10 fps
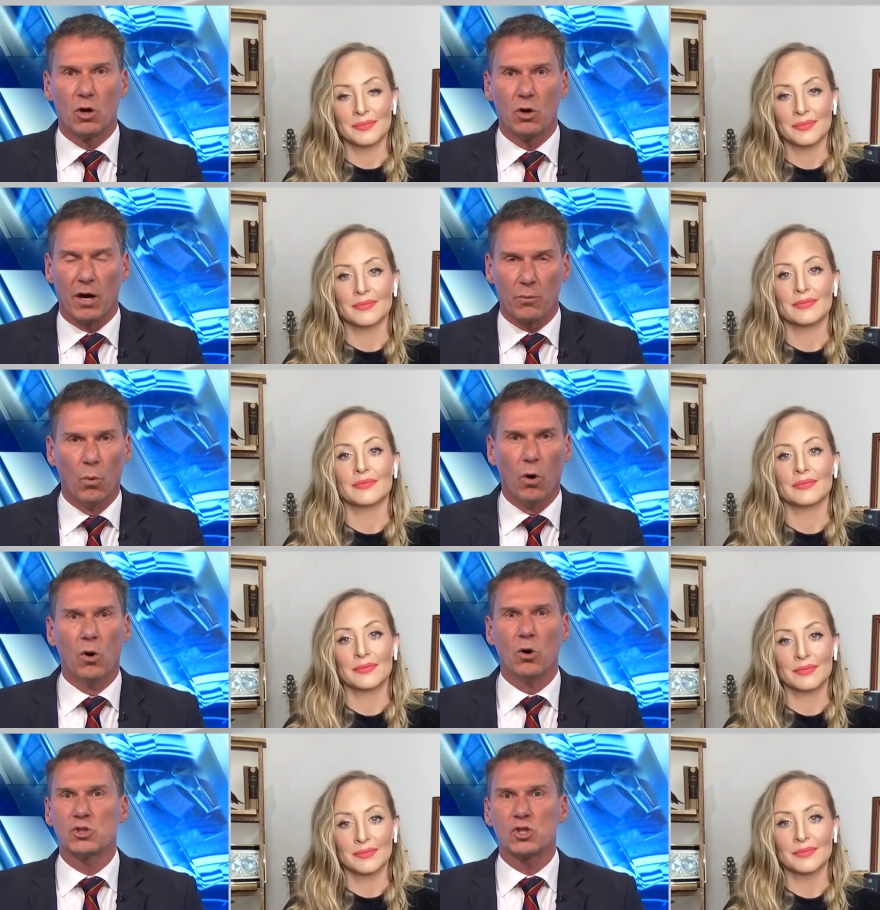Speaker 1: uh,
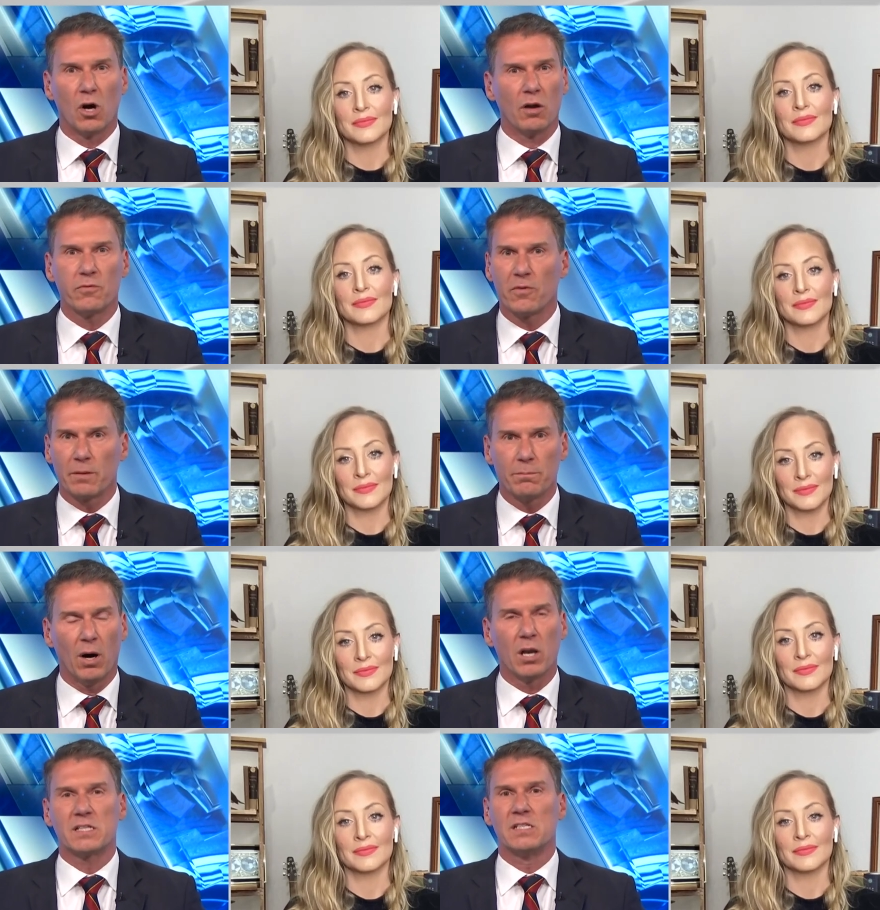wars, conflict,
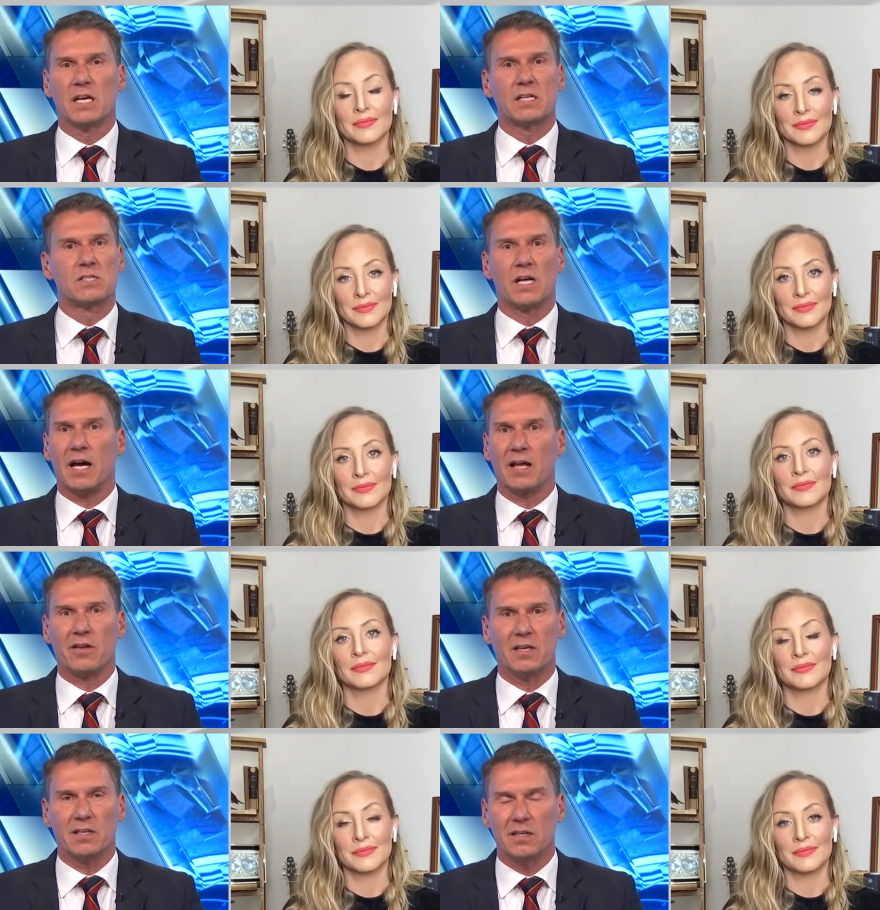politics, uh,
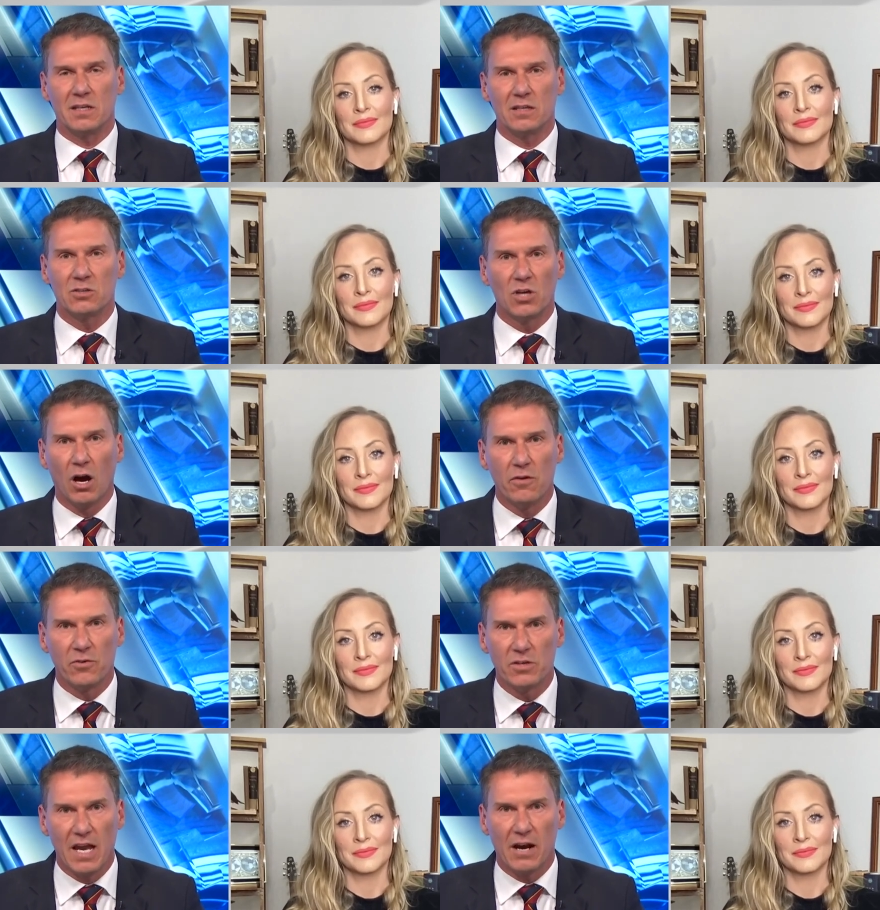the, the
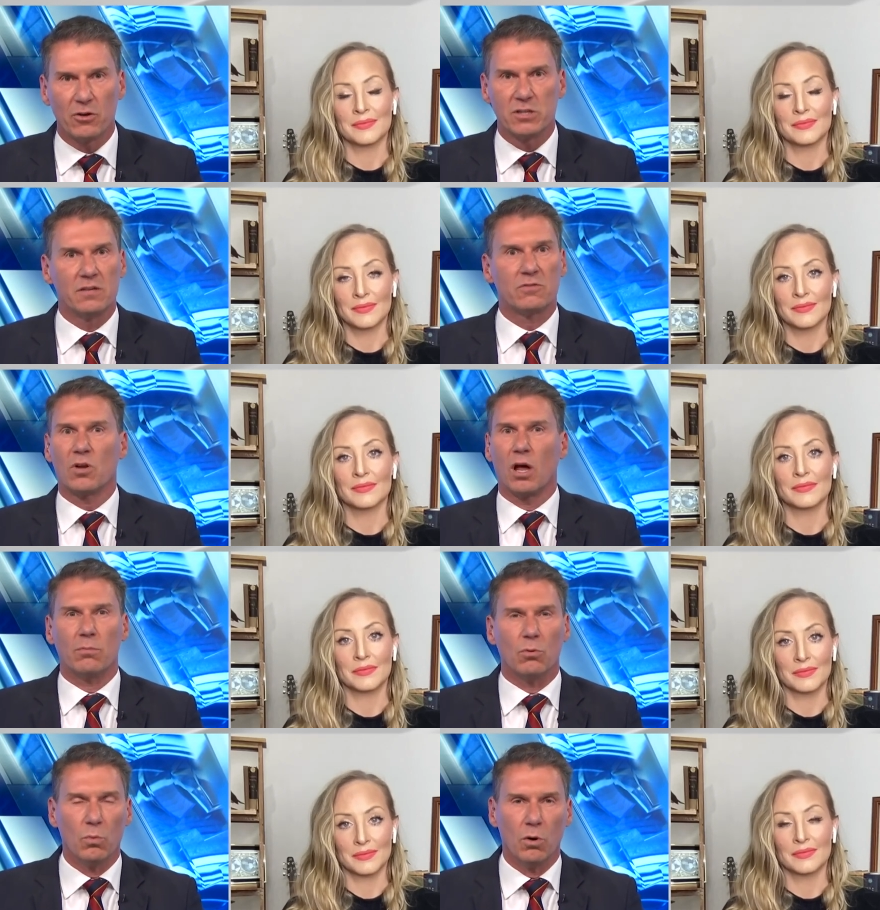COVID narrative,
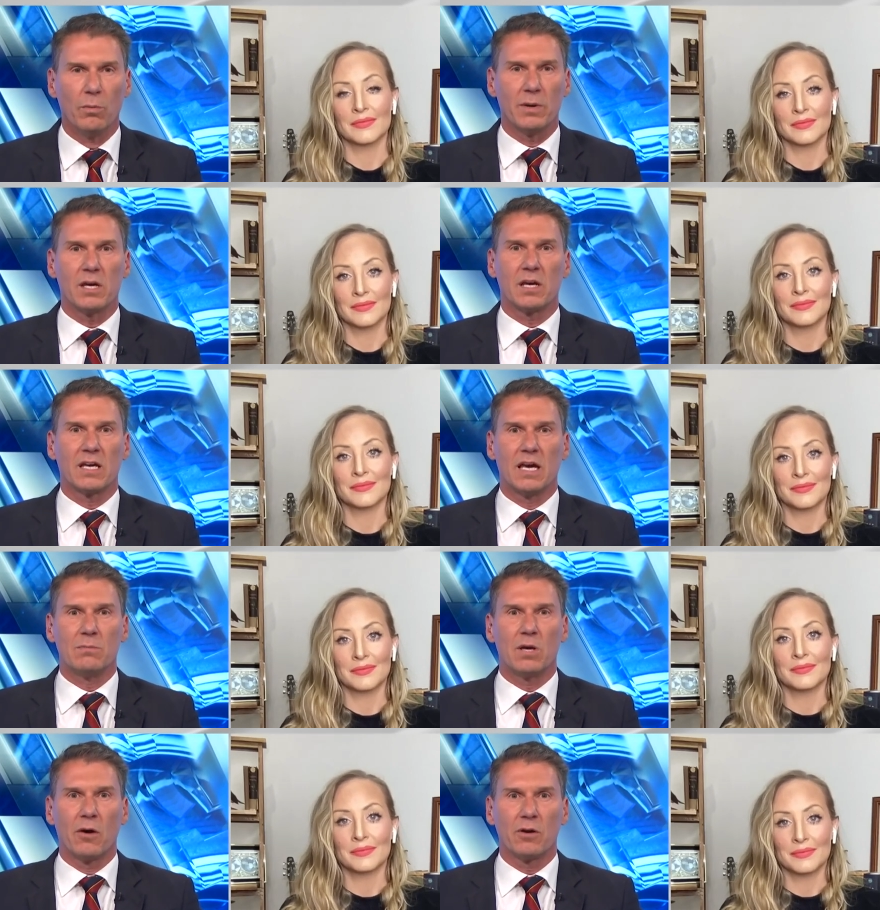global warming, you can
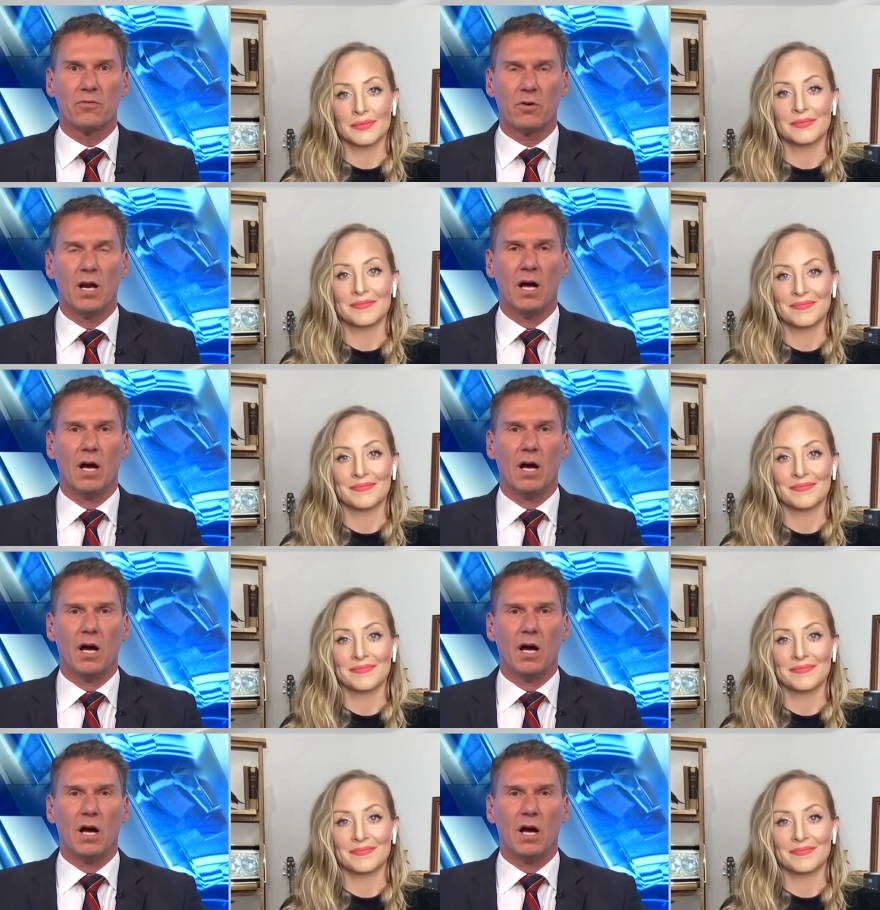keep going for it.